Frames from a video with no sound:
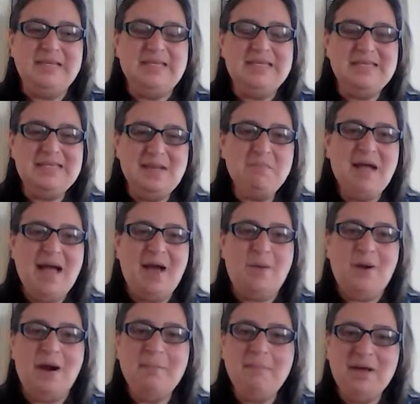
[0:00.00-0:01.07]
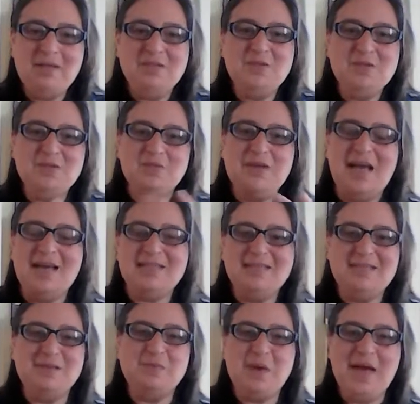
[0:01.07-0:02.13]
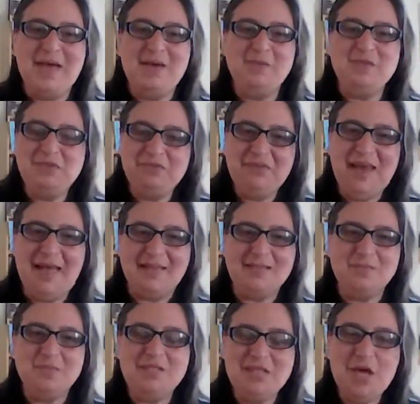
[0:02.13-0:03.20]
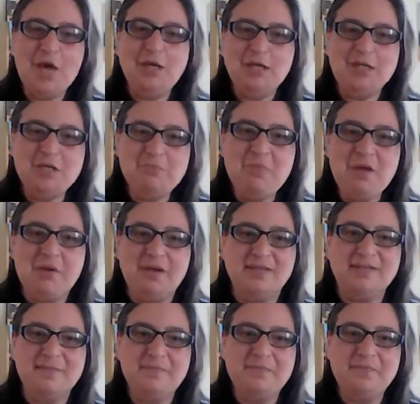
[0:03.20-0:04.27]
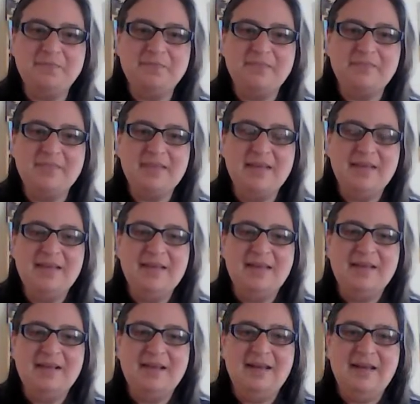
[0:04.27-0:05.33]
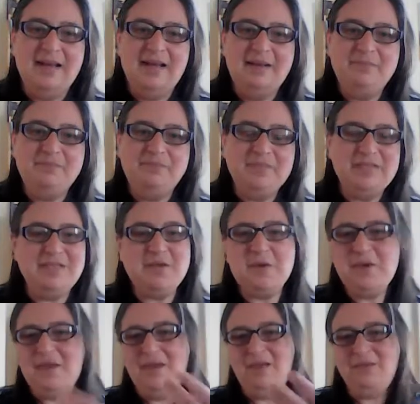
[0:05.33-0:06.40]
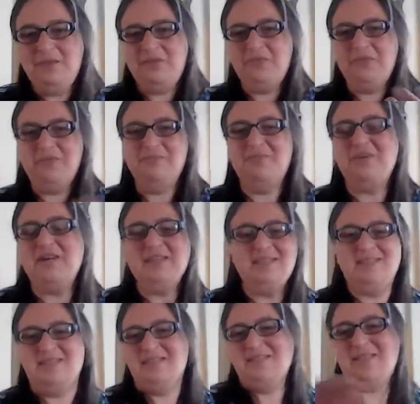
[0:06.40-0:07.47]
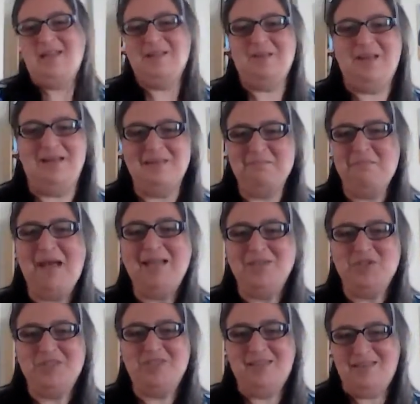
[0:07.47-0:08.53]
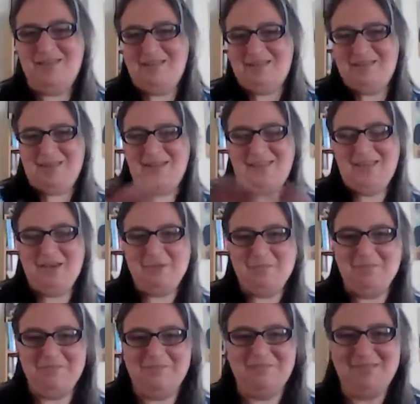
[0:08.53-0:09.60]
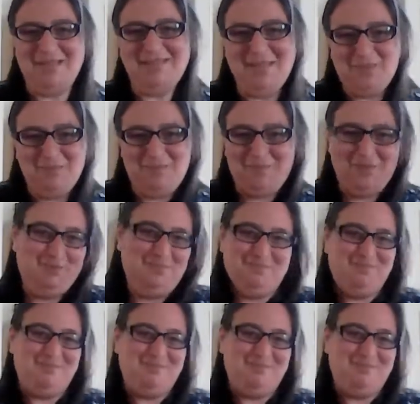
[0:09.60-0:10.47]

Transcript: somehow our muscles react in a way which is flat. We turn into mirrors. So if, for instance, I'll imagine that I hear myself or